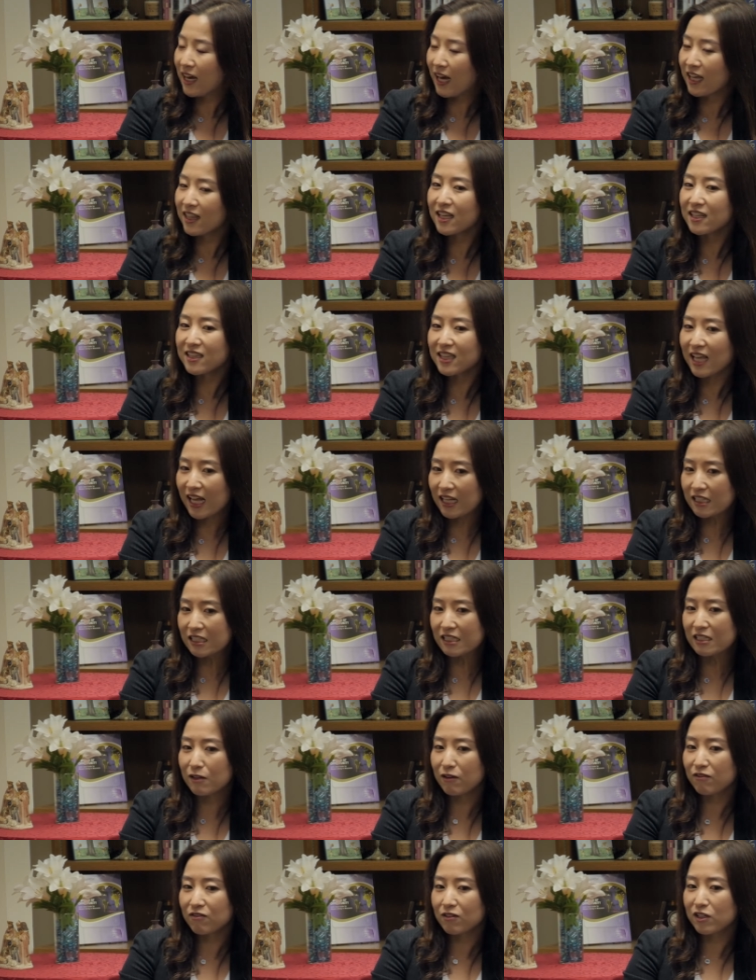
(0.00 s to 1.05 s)
I think that's
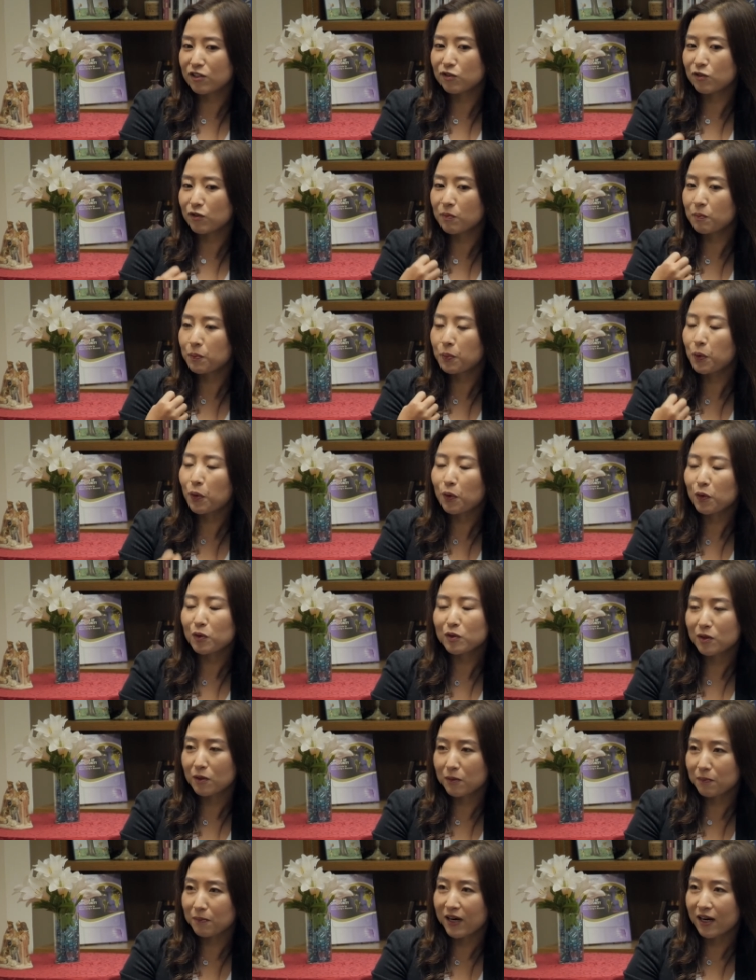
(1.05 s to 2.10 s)
the, you know,
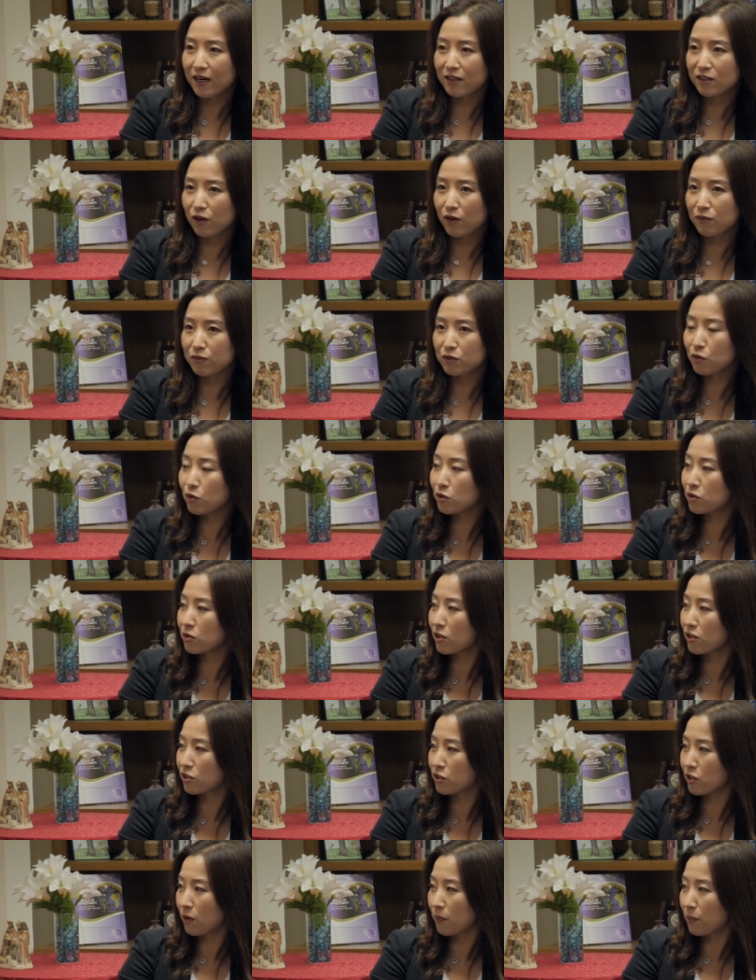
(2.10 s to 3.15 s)
important part of
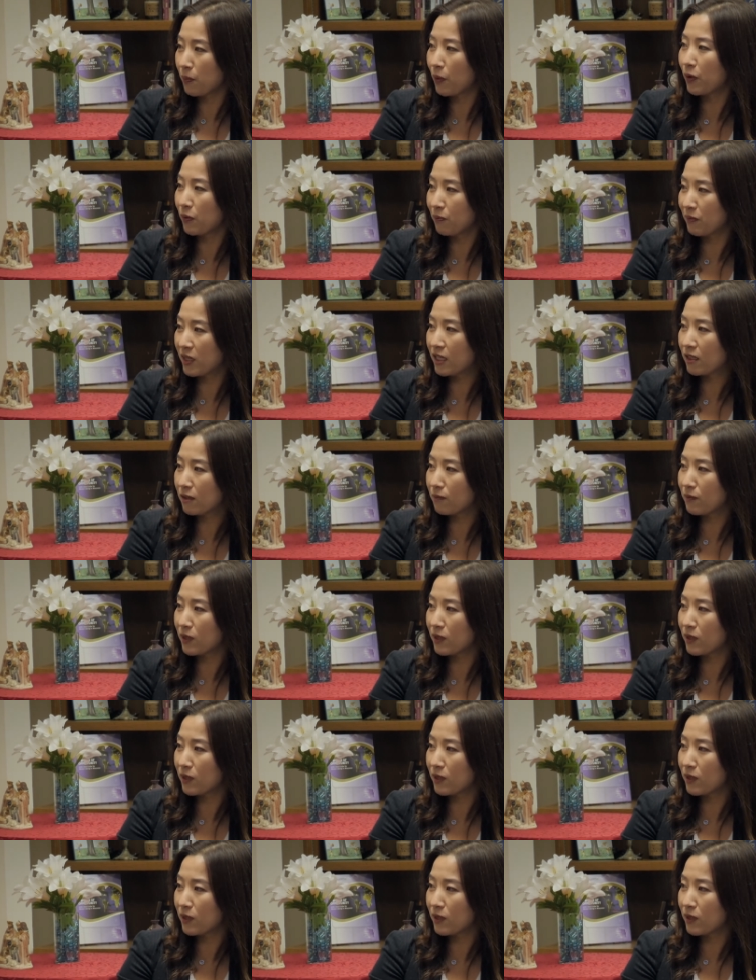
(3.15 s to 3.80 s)
cross-cultural appointment,